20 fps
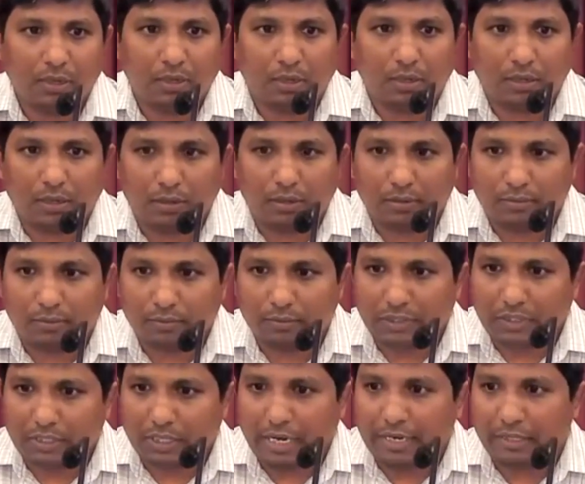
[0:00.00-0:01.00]
Uh, we
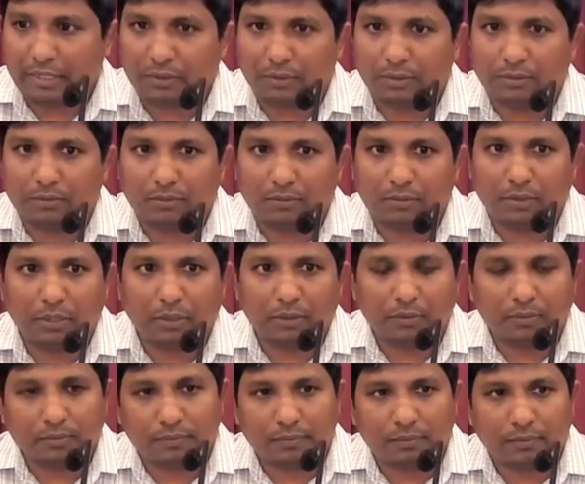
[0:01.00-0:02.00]
try to, you know,